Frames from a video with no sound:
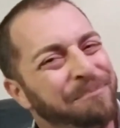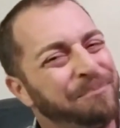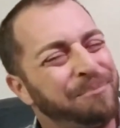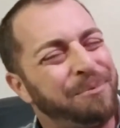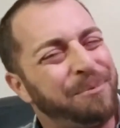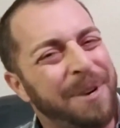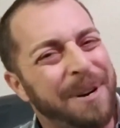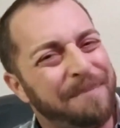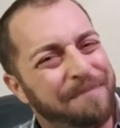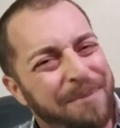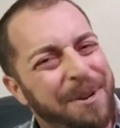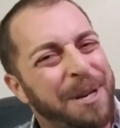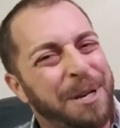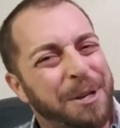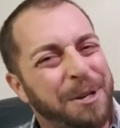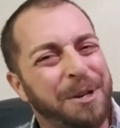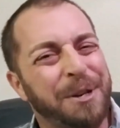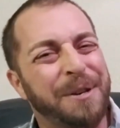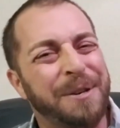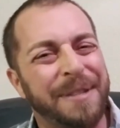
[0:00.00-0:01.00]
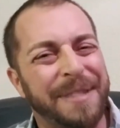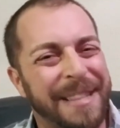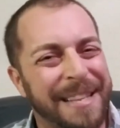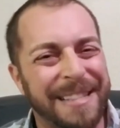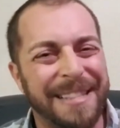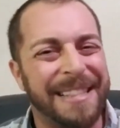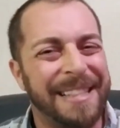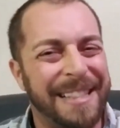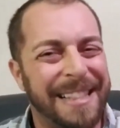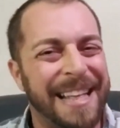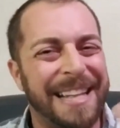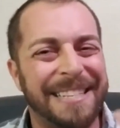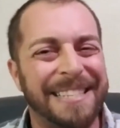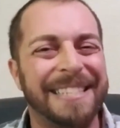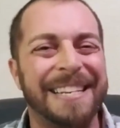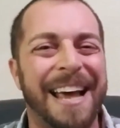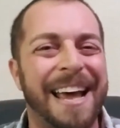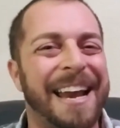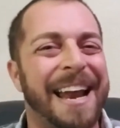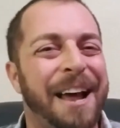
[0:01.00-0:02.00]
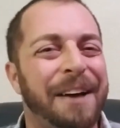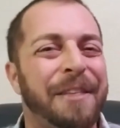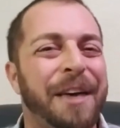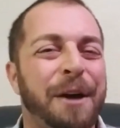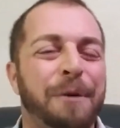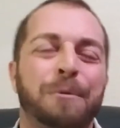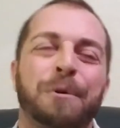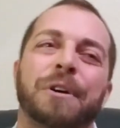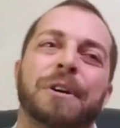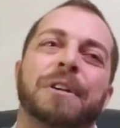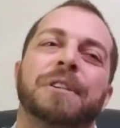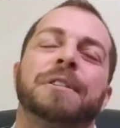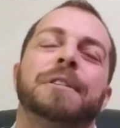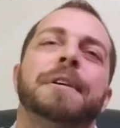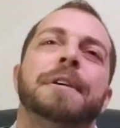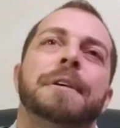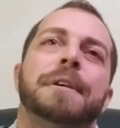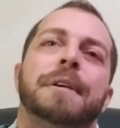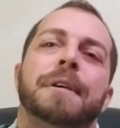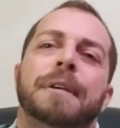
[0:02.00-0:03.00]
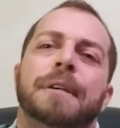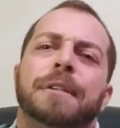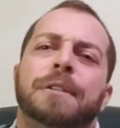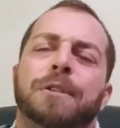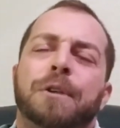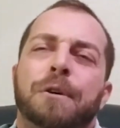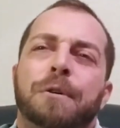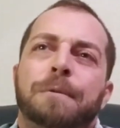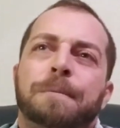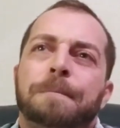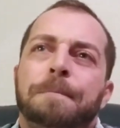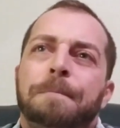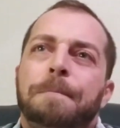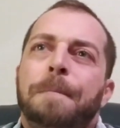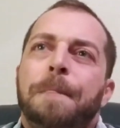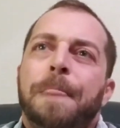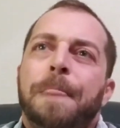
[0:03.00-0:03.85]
Pretty sure that's not how that works. So